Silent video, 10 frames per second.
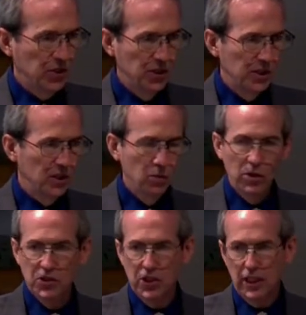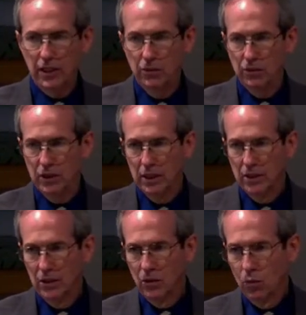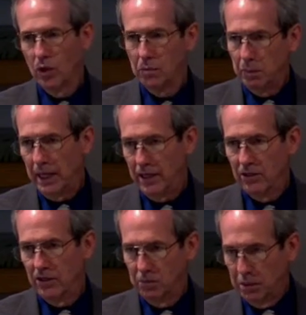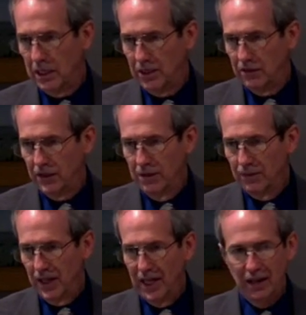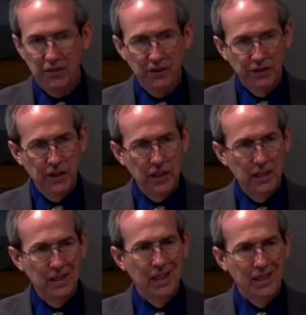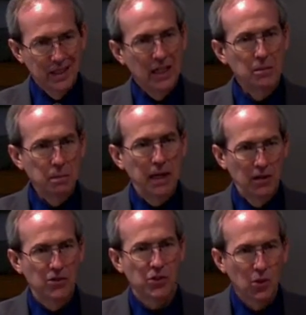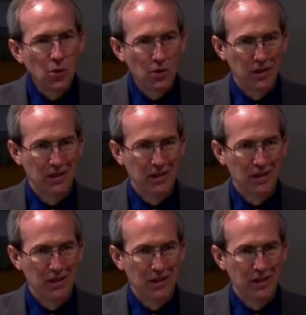In other words, to get one pound of beef, I have to feed 10 pounds of corn